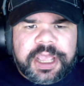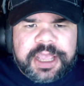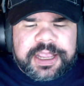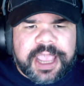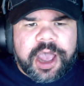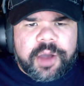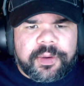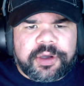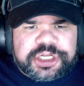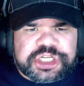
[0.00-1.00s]

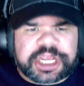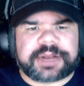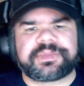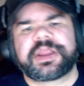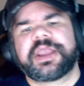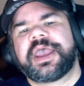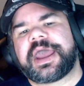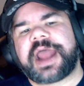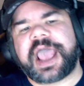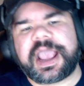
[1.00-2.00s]
cowboy shit.
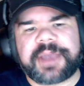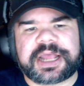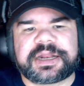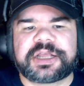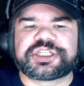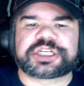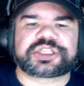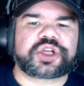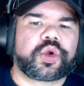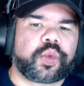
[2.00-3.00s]
And Hangman
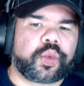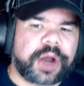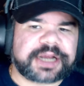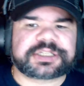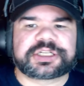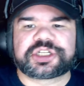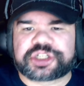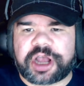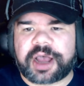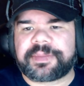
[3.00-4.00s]
just wrecks
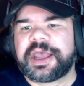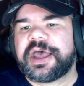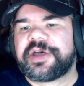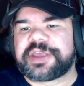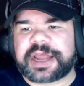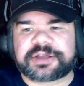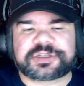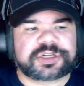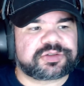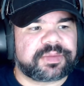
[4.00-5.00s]
shop. The
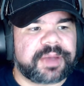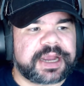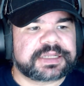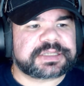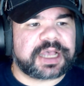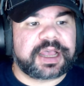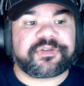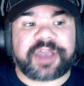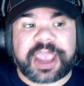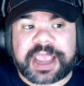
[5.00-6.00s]
announcers remind us
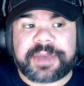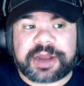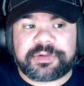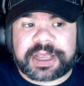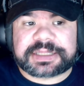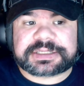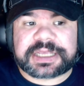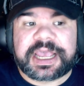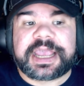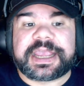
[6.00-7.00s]
if Hangman wins,
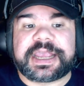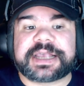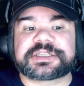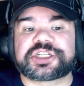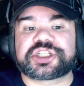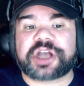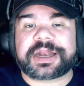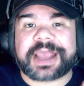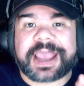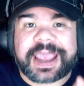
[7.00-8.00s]
he gets a
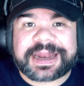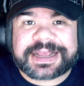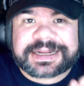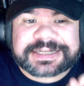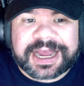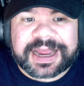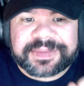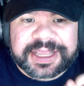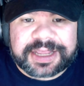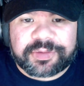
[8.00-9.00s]
shot anytime
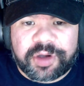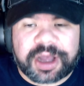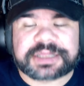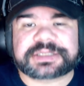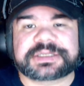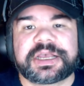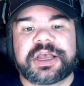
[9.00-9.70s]
he wants.